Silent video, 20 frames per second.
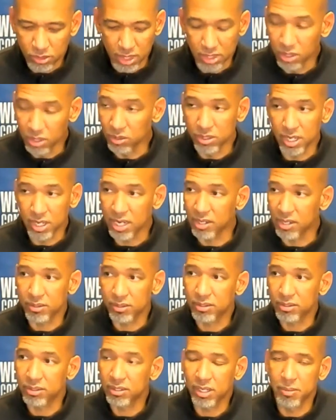Yeah, no
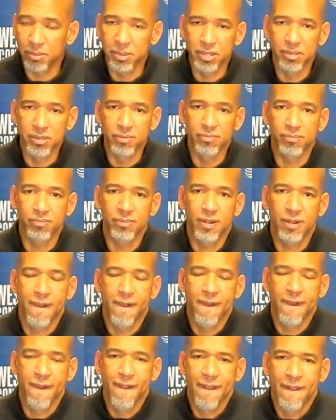doubt. I mean,
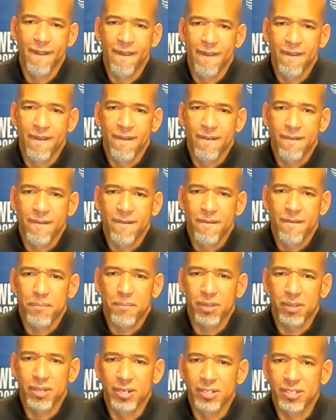
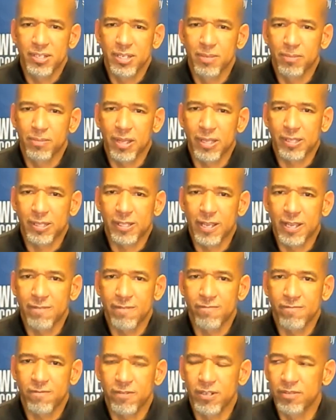playing a team like that
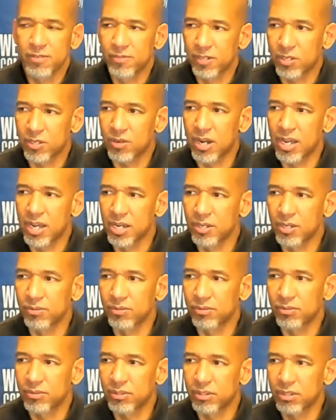in front of a
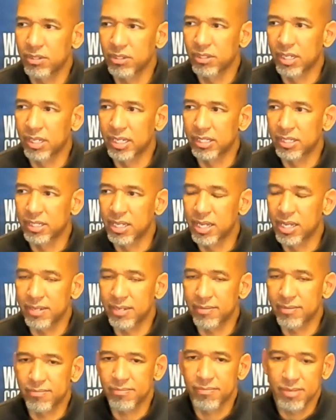crowd like
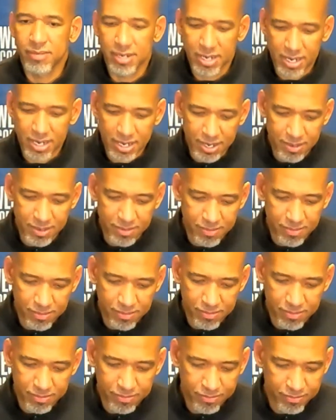that,
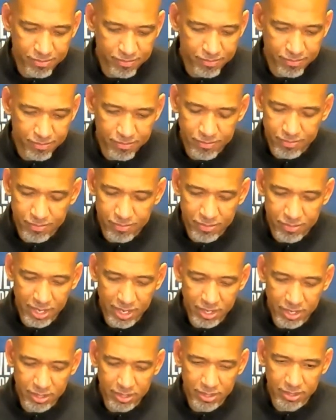and,
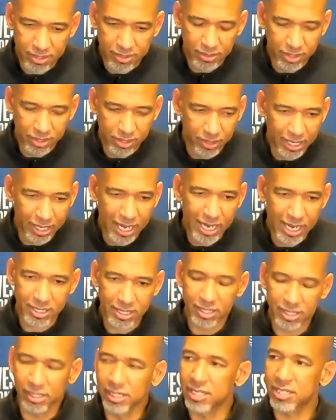you know,
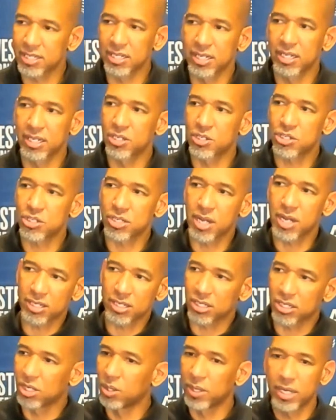constantly seeing your
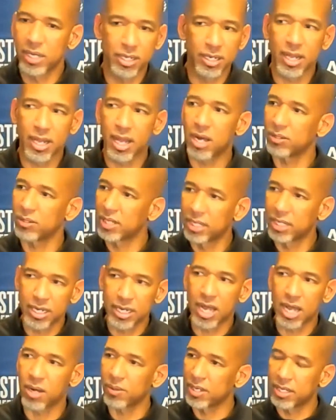shots go in and out, in
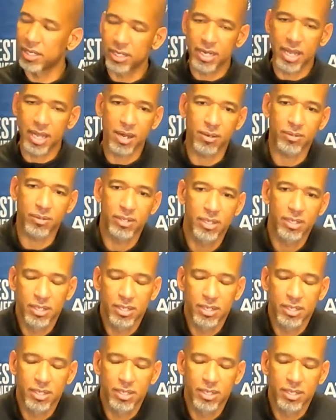and out, in and out.